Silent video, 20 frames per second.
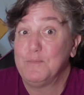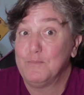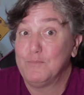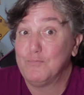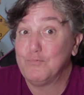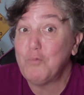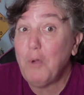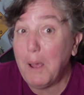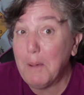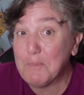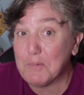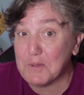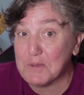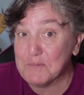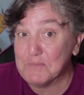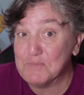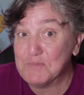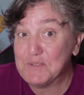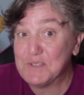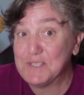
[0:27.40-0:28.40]

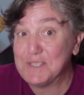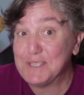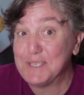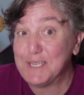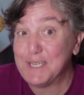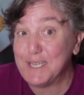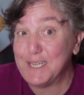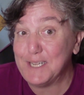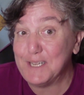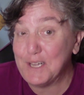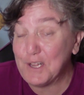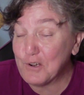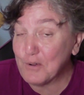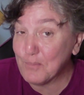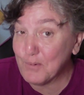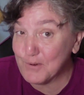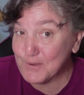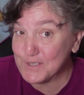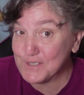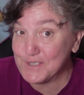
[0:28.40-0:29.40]
problems in
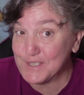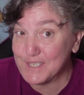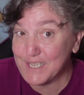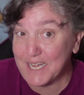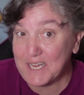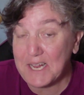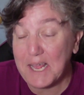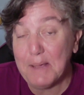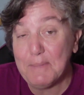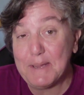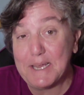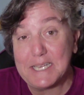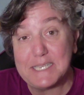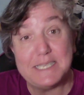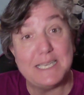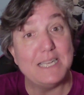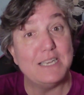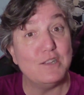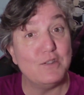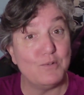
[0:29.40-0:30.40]
interpersonal dynamics
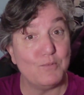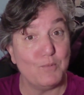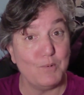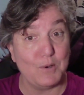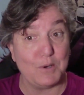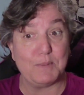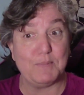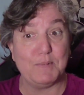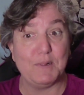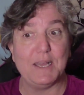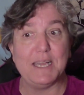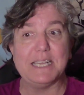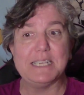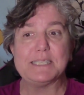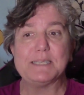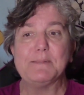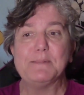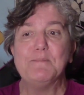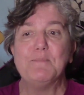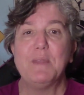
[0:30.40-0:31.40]
and in the workplace.